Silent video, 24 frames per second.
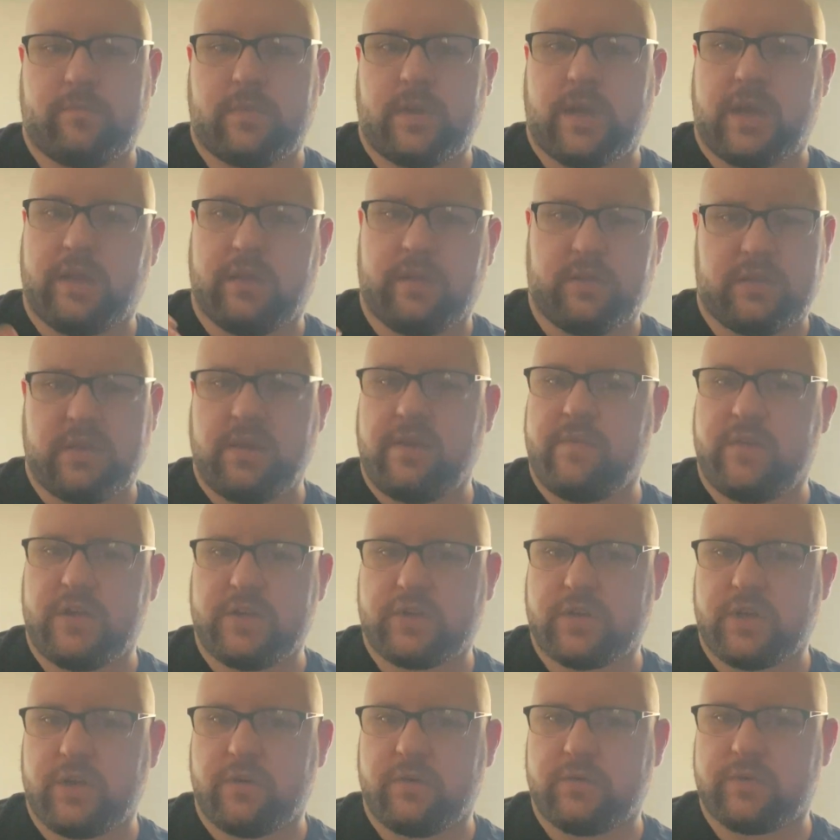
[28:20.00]
and the TV
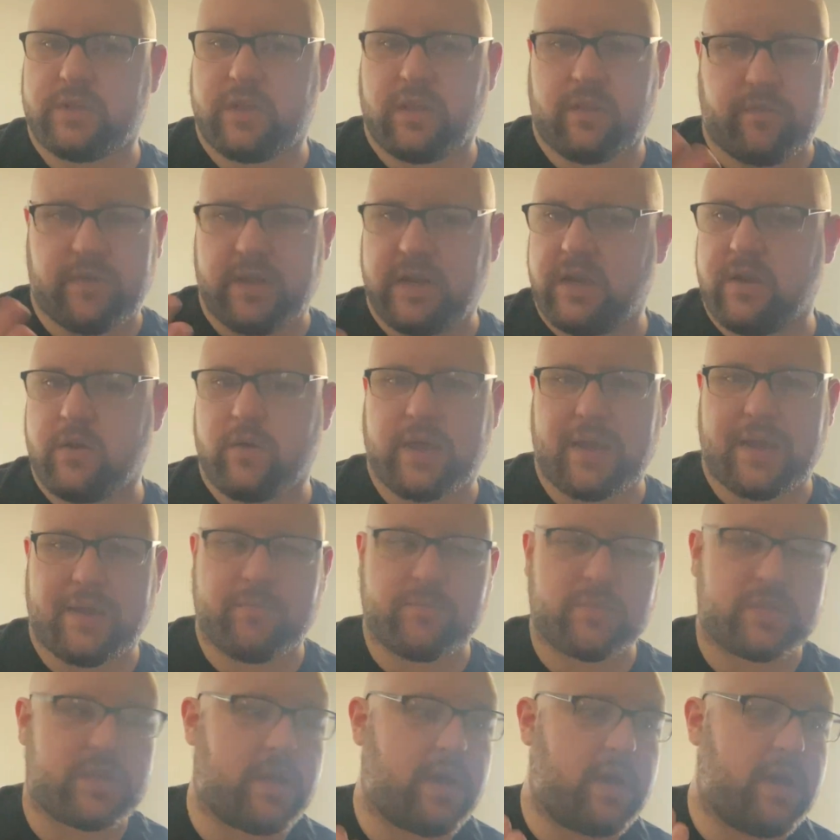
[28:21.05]
shows and the video
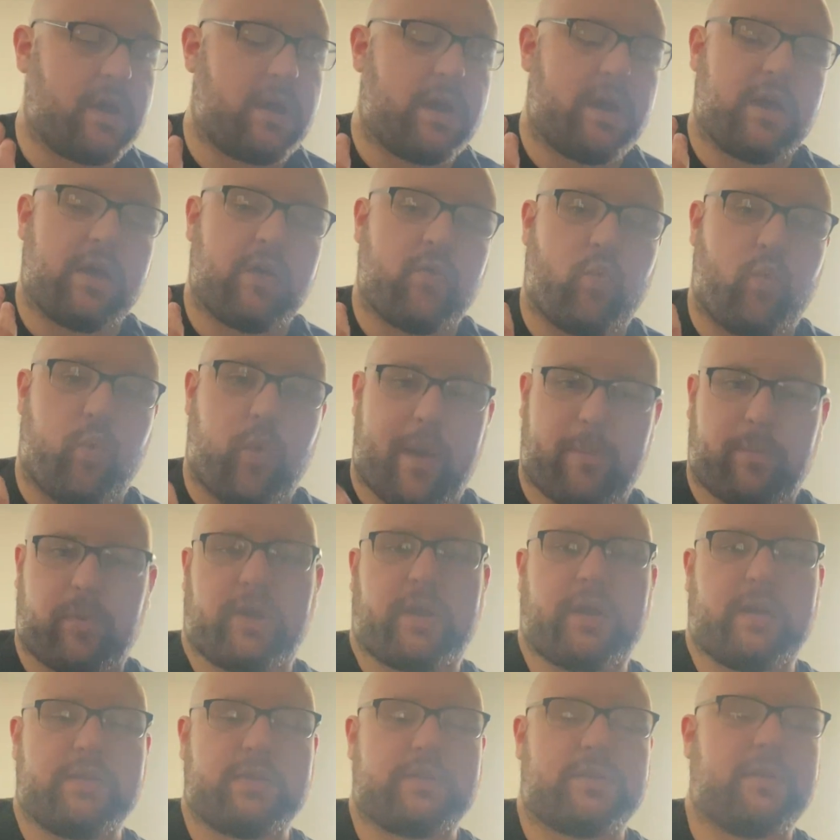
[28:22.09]
games.
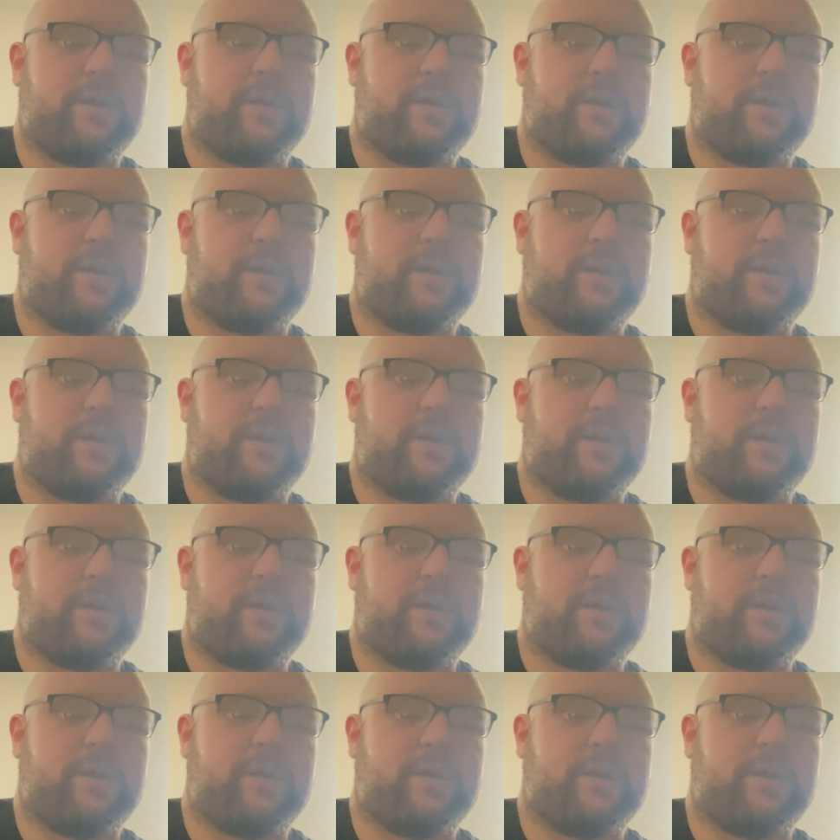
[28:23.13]
Replicas.